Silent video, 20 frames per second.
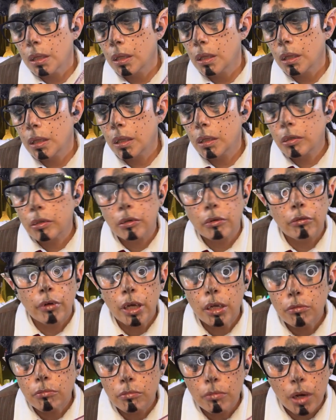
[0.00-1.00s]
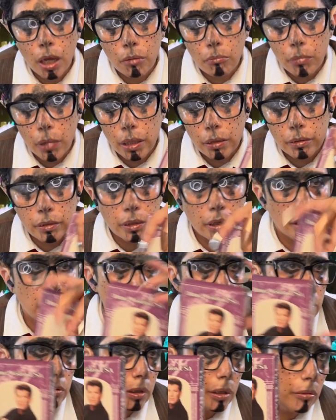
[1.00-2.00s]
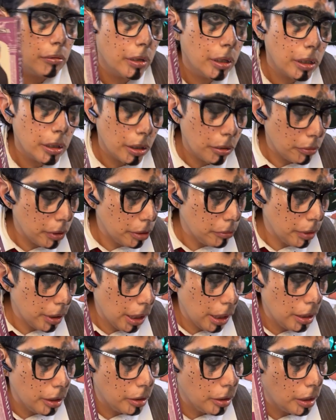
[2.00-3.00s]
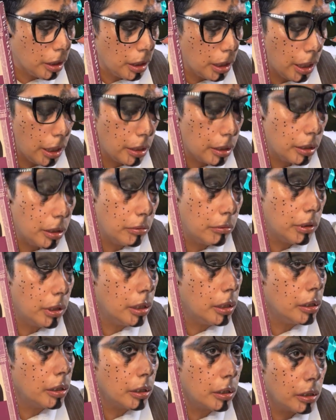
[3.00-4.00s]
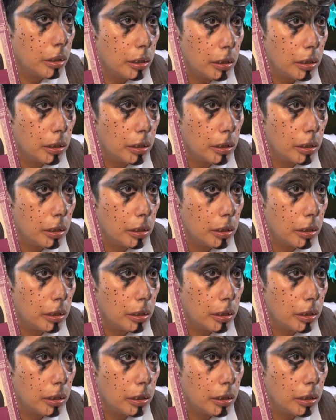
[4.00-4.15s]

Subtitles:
It's a great Ron Montez. We kind of look alike. Look.